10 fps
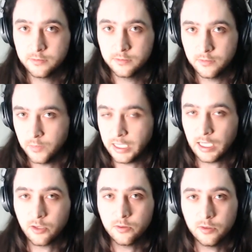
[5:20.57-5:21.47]
When you
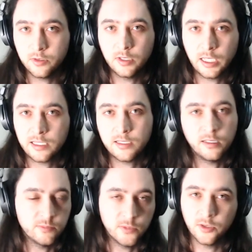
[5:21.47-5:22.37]
get good at
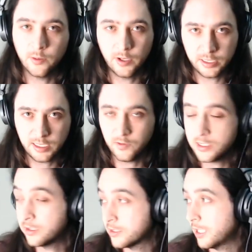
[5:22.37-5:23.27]
guessing, you'll know where it is every
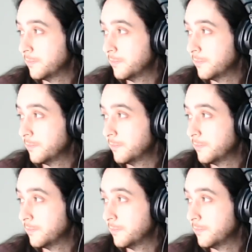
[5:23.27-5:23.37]
single time.